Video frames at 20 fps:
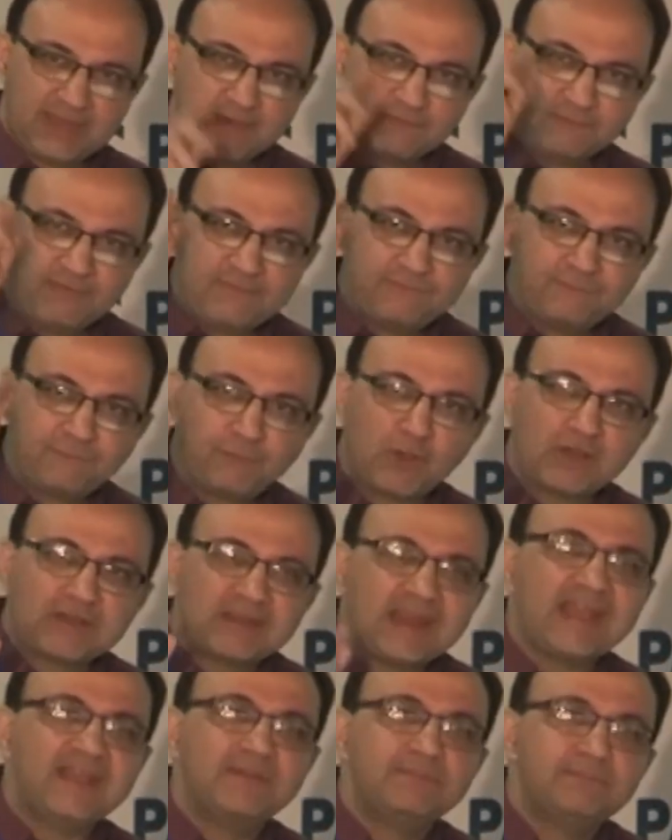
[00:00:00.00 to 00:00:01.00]
We
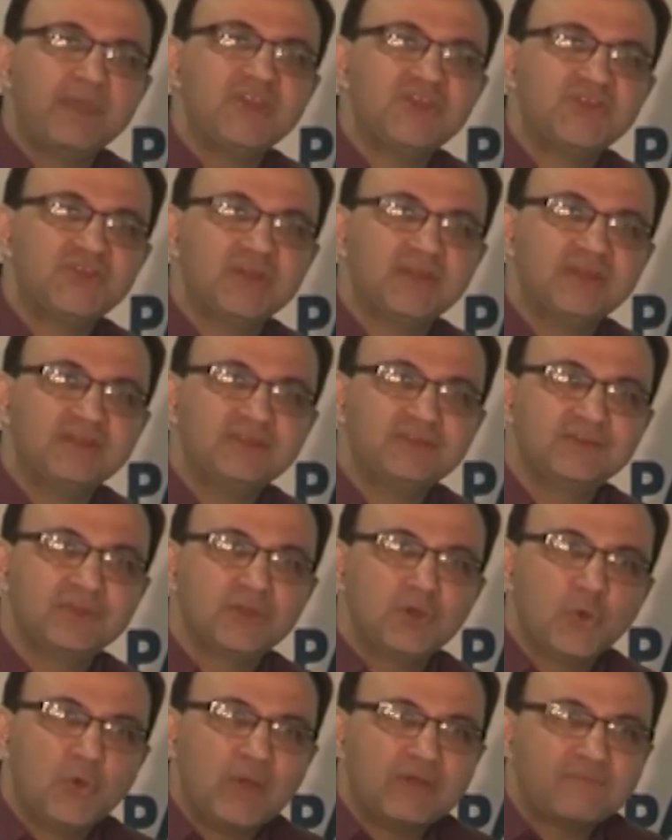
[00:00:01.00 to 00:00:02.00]
forget patients
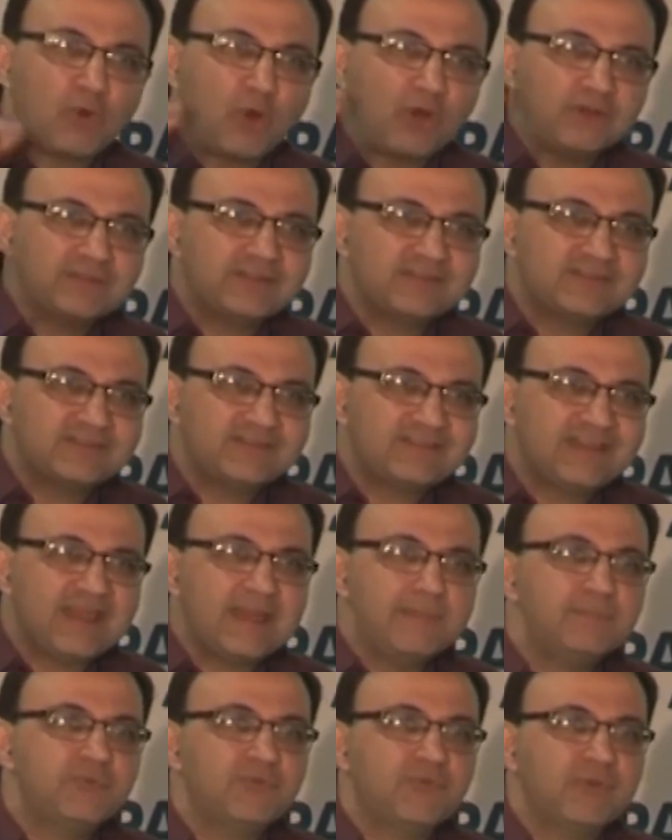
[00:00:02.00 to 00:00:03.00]
who have got the
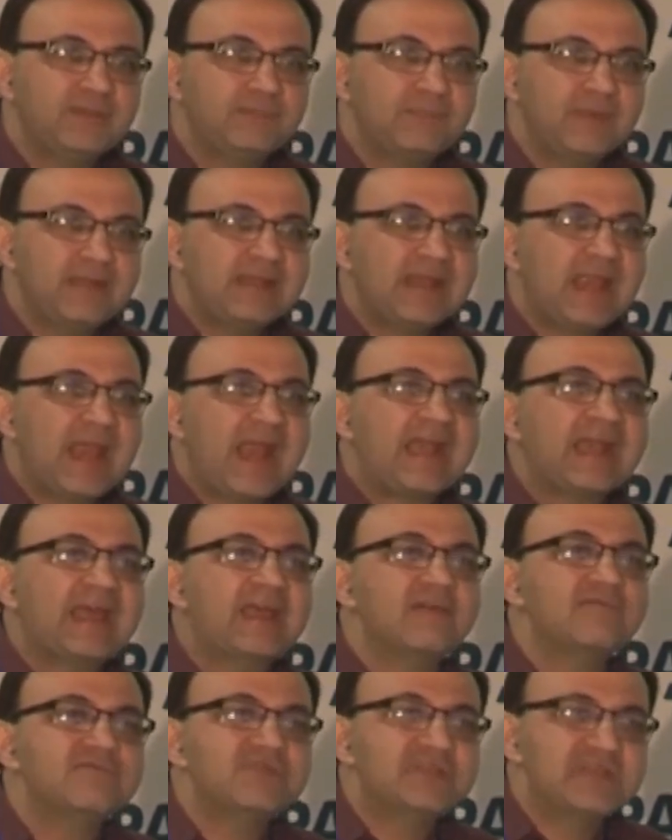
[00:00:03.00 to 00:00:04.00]
same treatment and
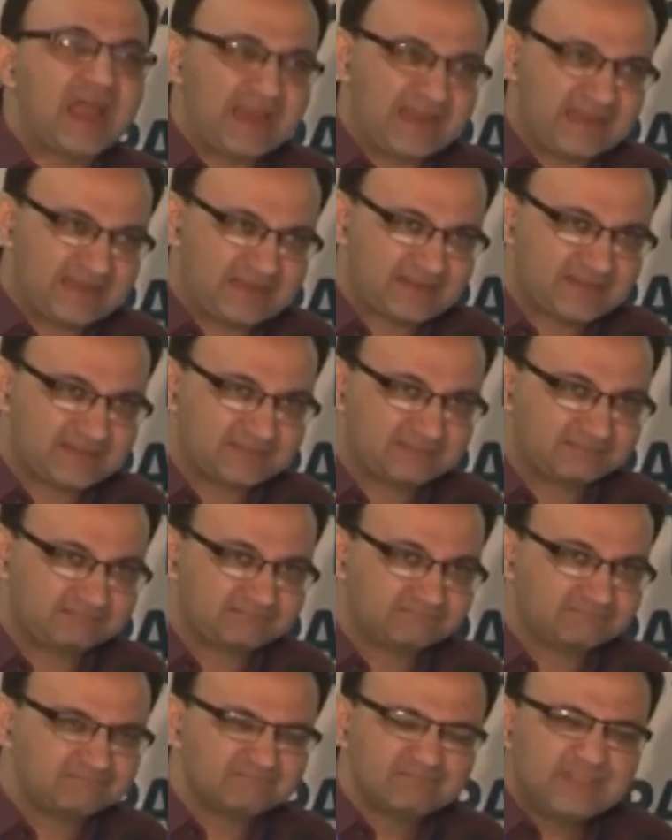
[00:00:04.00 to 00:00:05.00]
have died.
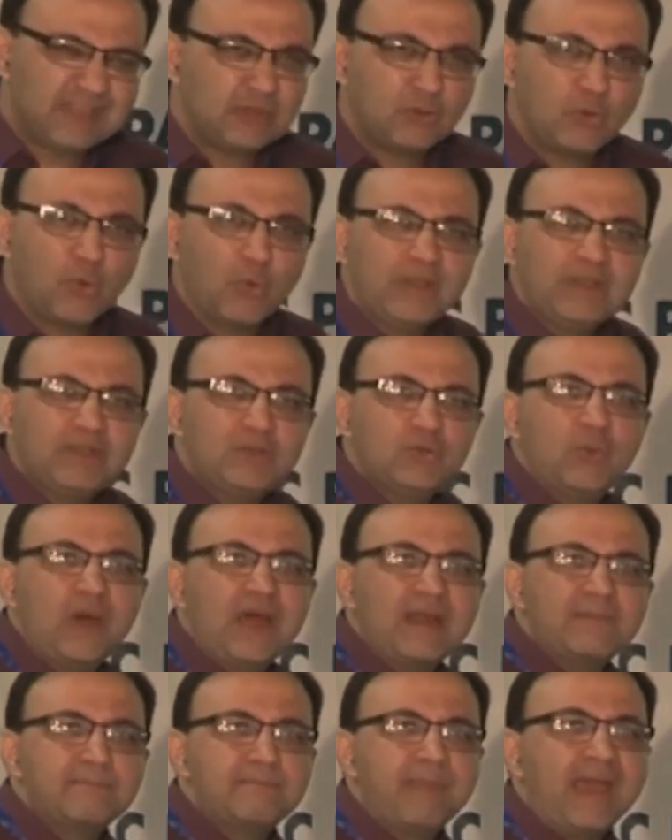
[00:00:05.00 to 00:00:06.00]
They go into our
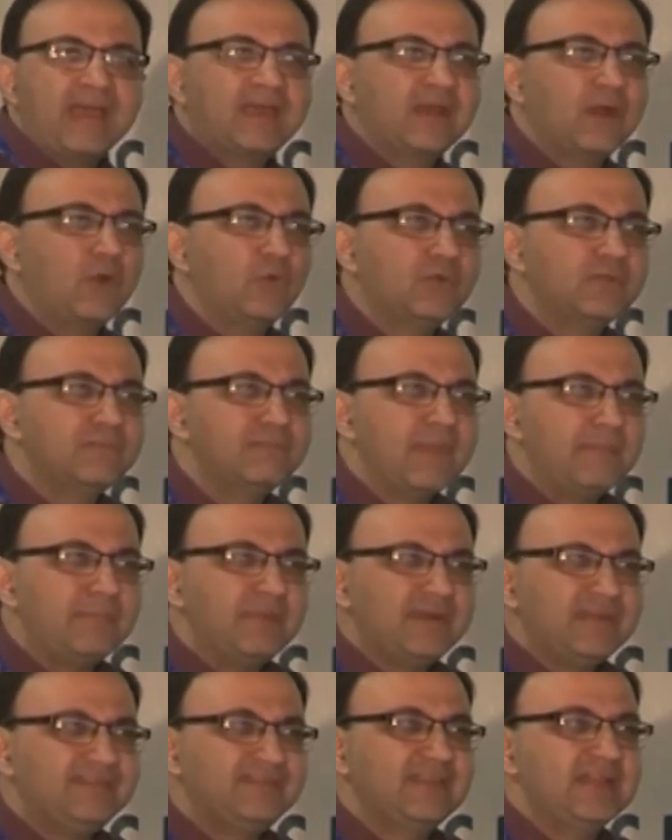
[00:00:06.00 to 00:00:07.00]
background
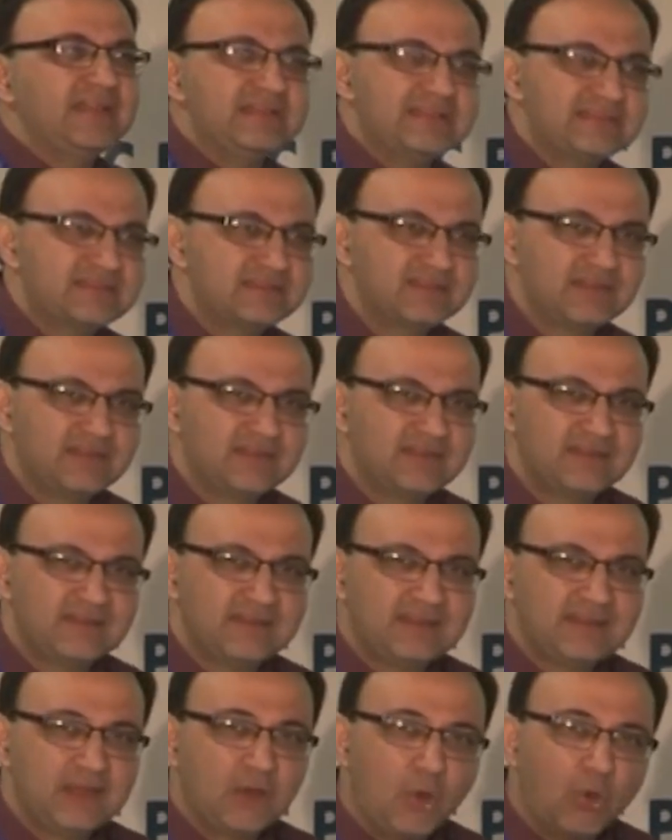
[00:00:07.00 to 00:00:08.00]
memory cells
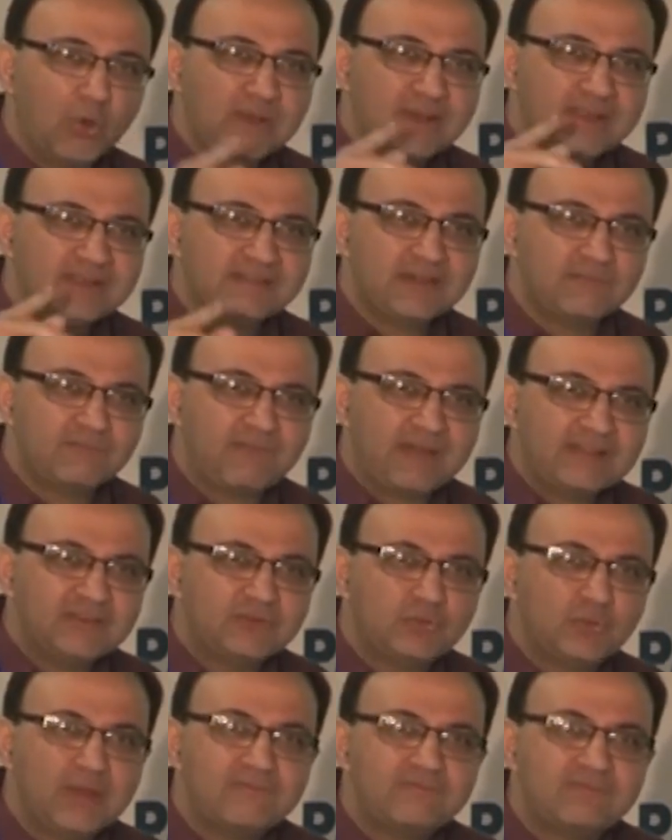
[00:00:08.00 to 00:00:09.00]
only the ones
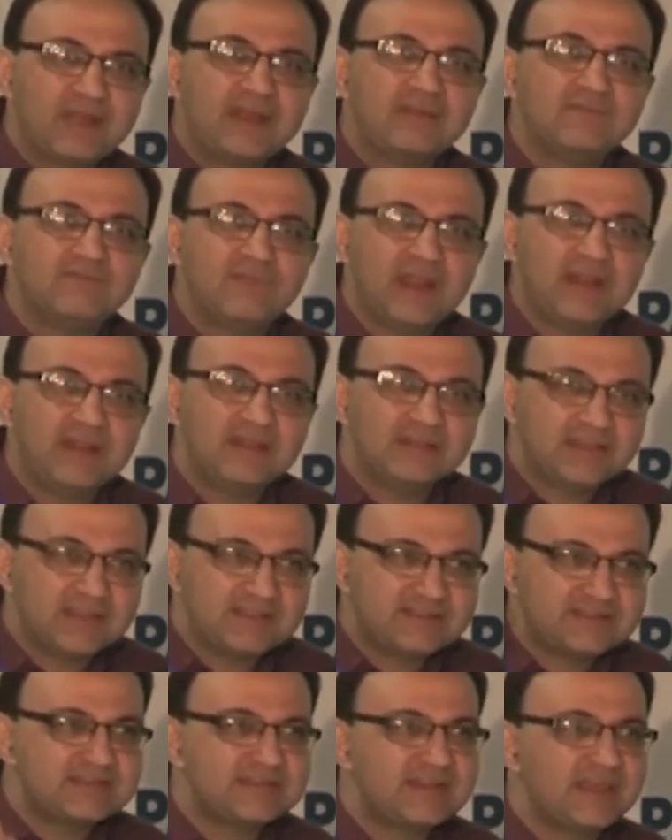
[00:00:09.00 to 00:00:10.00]
who have done well, they
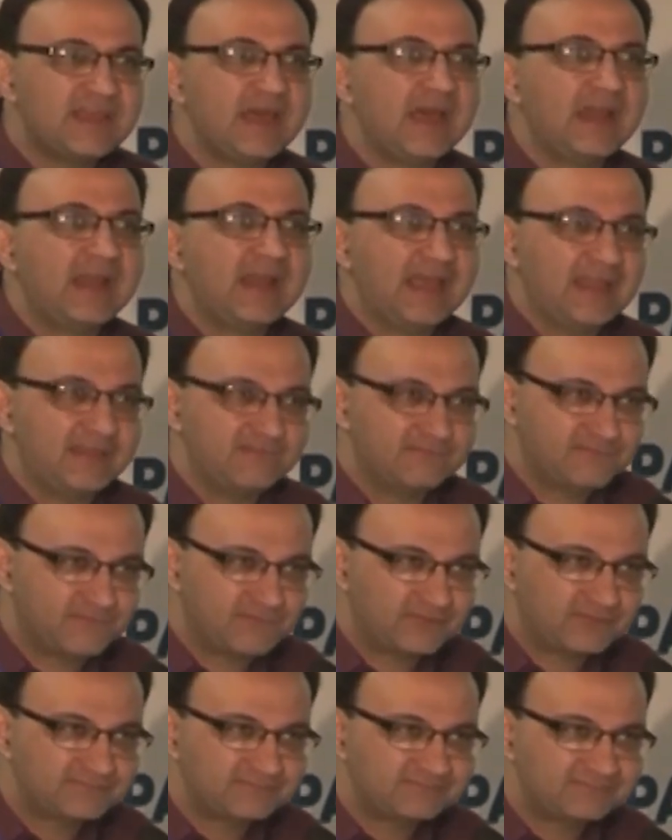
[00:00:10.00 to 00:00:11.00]
stay alive.
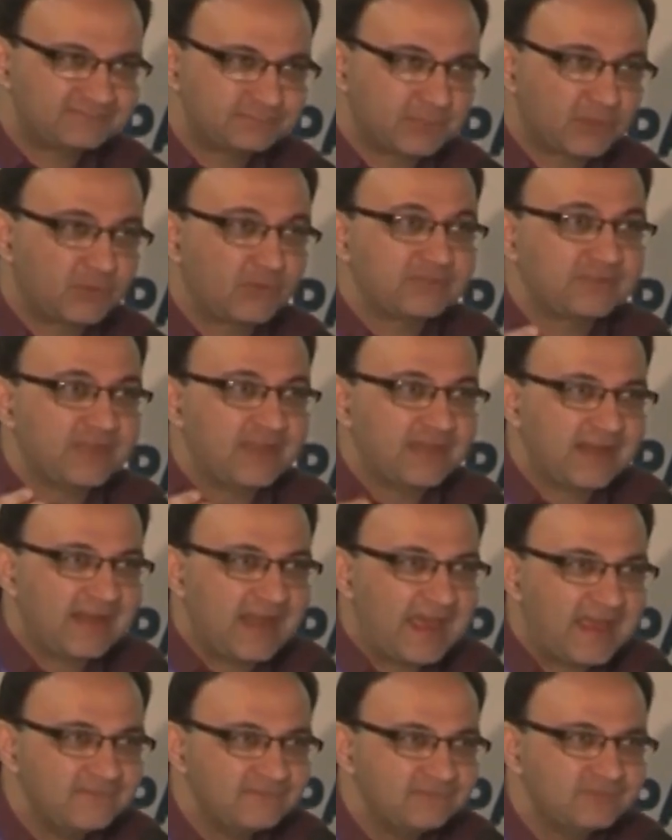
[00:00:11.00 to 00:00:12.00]
Because they are
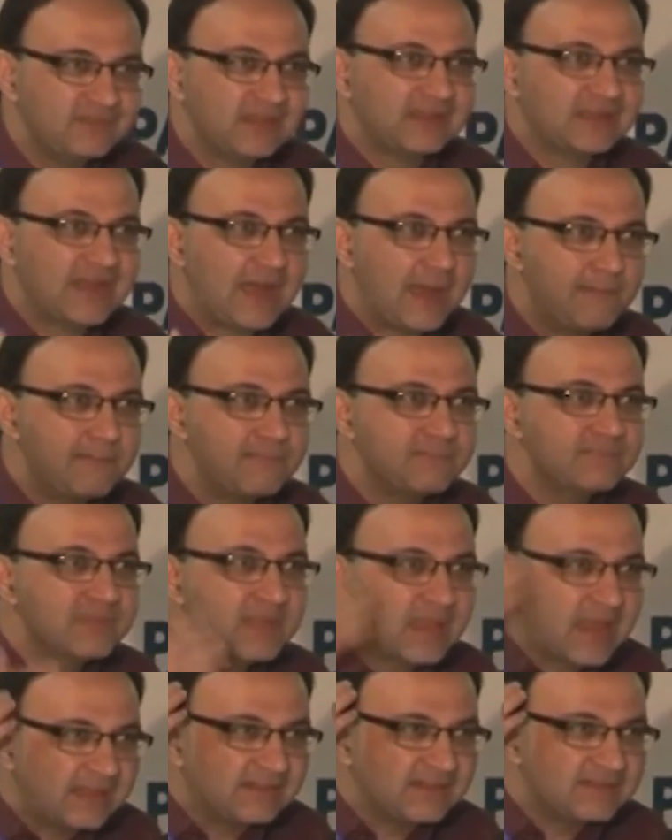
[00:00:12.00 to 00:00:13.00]
alive, they come
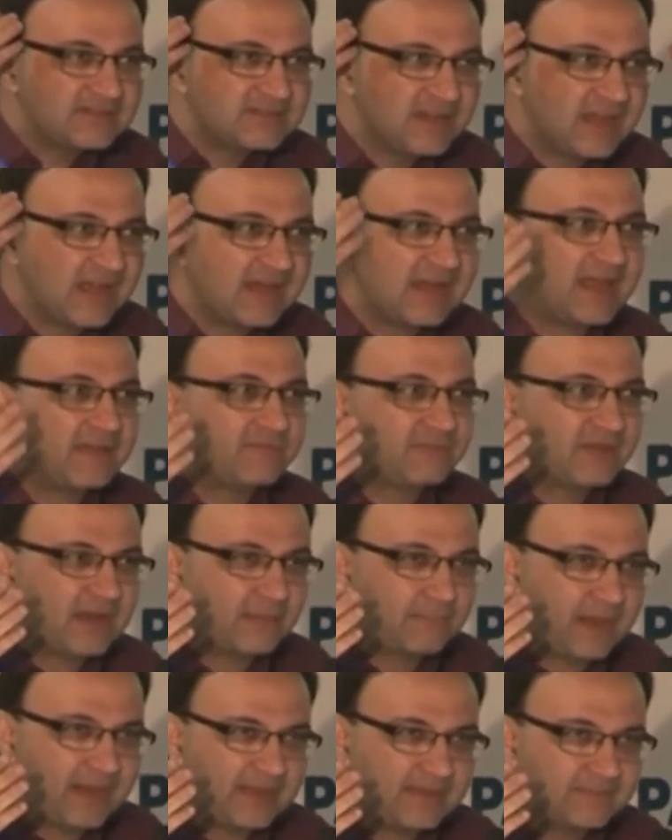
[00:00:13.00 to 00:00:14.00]
and they stay alive in our
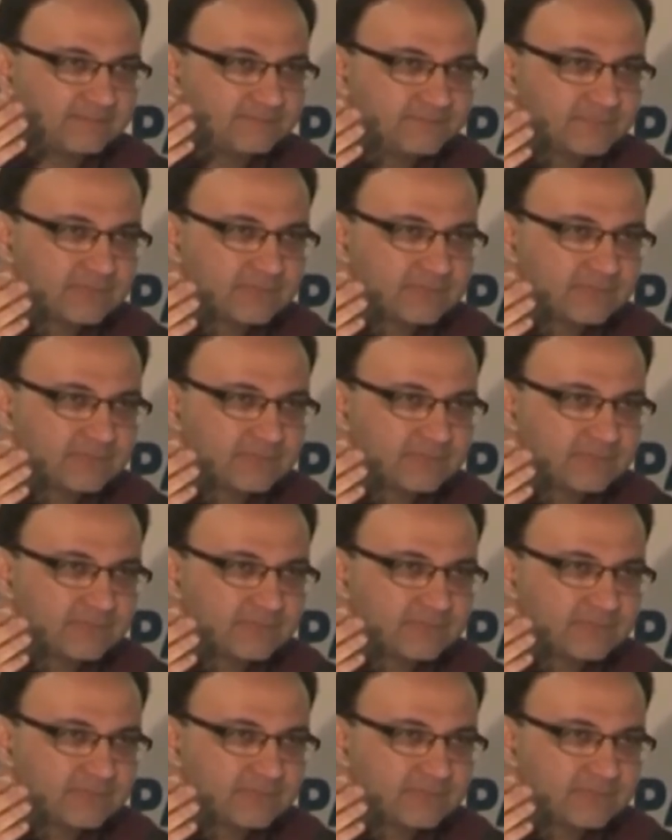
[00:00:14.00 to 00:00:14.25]
mind.